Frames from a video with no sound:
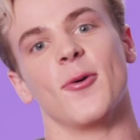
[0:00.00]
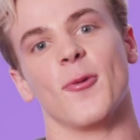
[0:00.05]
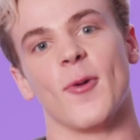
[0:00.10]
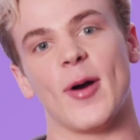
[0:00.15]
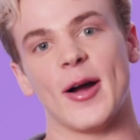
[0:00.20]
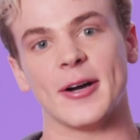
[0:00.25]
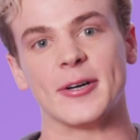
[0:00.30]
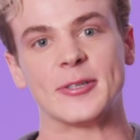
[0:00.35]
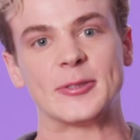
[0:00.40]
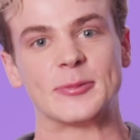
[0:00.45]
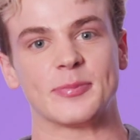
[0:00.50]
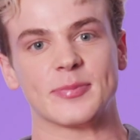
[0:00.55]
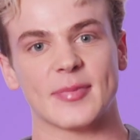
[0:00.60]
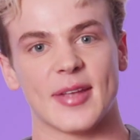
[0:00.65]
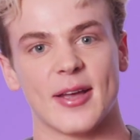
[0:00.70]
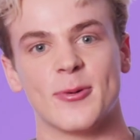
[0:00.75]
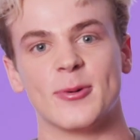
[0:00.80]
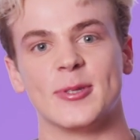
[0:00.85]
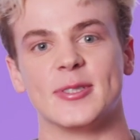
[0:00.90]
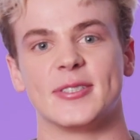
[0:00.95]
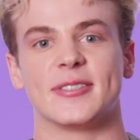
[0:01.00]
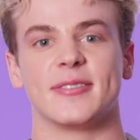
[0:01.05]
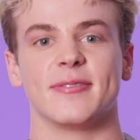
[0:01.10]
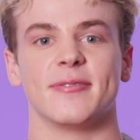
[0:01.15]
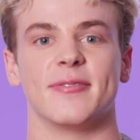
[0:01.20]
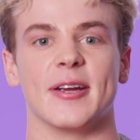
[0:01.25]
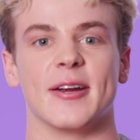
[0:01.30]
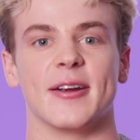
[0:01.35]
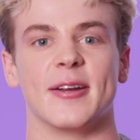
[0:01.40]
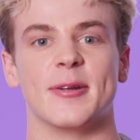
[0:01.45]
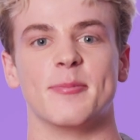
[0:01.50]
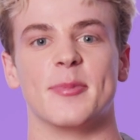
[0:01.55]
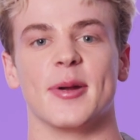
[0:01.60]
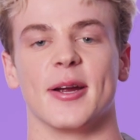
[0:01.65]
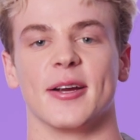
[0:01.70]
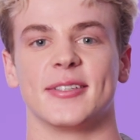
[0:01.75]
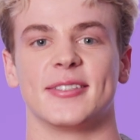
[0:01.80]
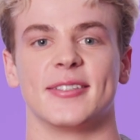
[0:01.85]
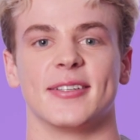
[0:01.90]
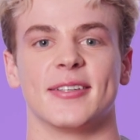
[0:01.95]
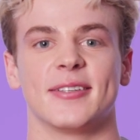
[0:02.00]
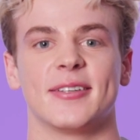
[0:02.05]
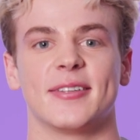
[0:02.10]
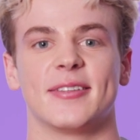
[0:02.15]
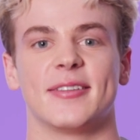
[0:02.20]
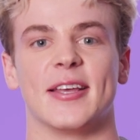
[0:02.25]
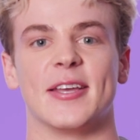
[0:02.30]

Wow, that was very embarrassing.